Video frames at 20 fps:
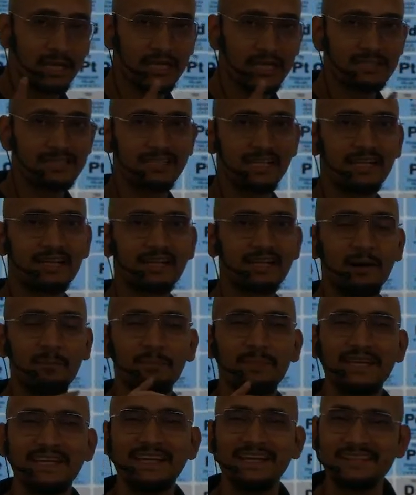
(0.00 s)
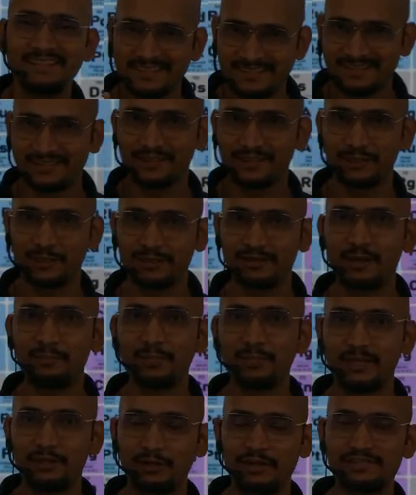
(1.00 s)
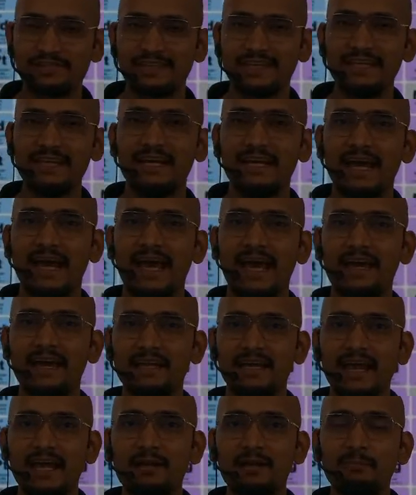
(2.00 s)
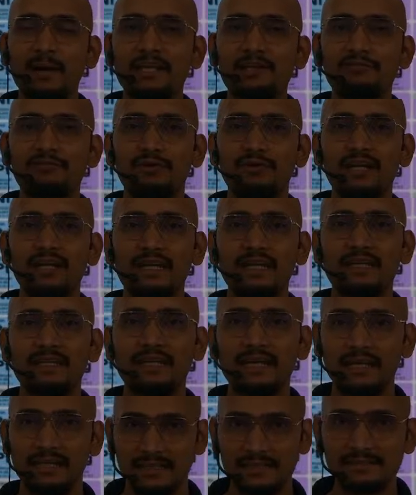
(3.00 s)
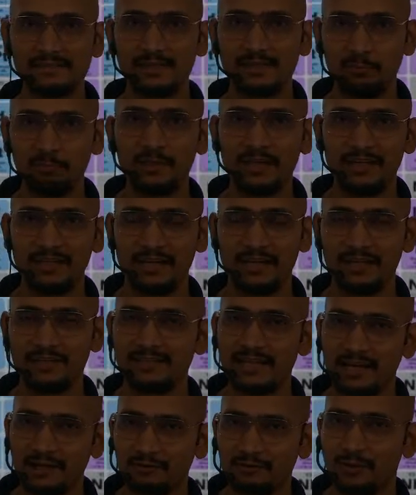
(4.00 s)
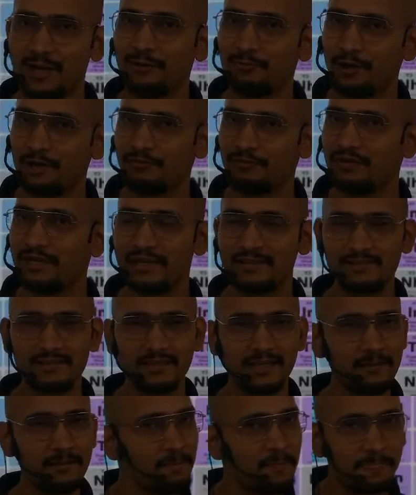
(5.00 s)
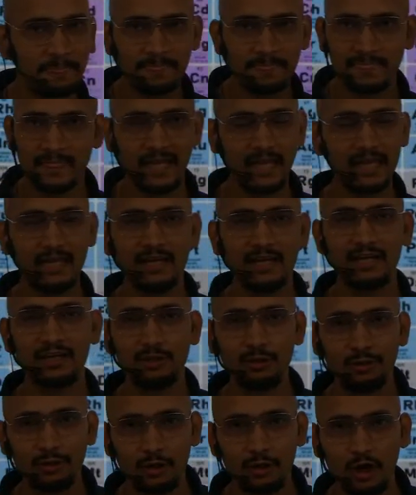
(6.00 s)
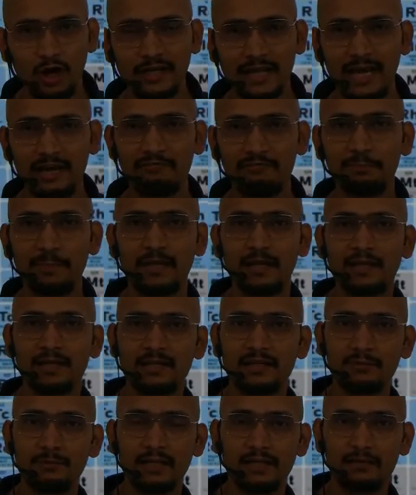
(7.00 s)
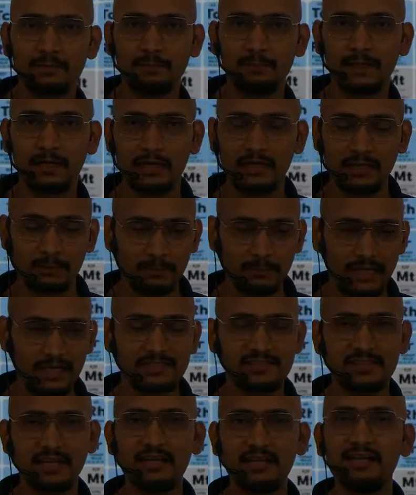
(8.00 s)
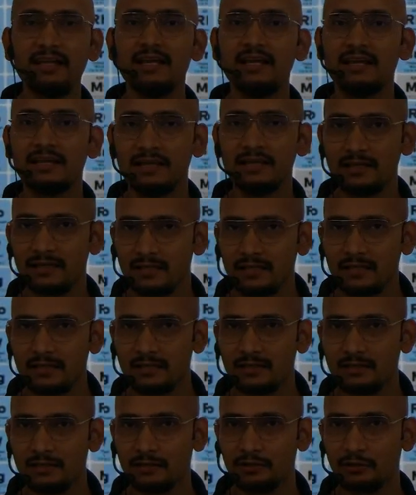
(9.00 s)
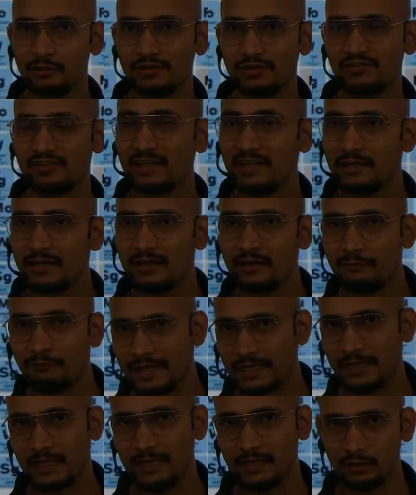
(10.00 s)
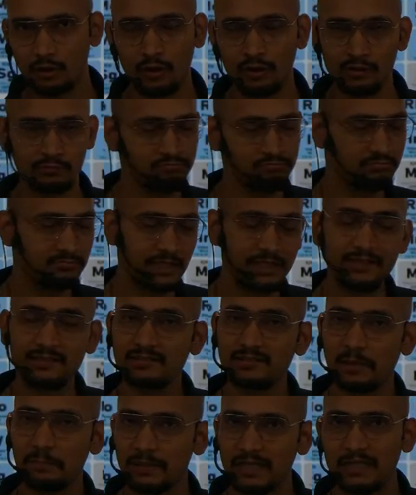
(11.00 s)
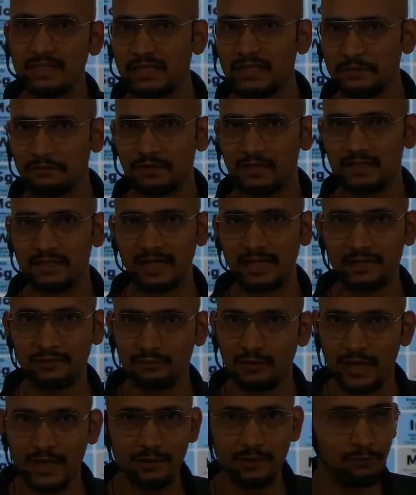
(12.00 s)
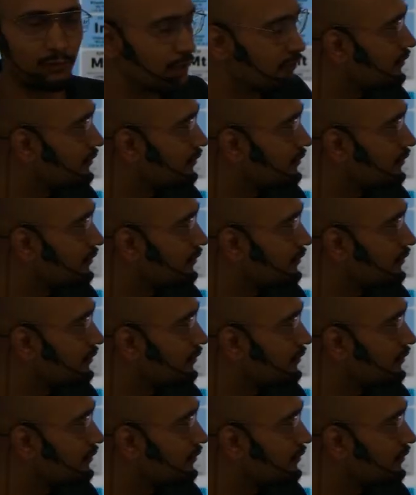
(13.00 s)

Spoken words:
shell completes, you can say n-1 d10 is completed. That's why what we can say, they do not have penultimate shell, you can say vacant, or it is completely filled. That's why what we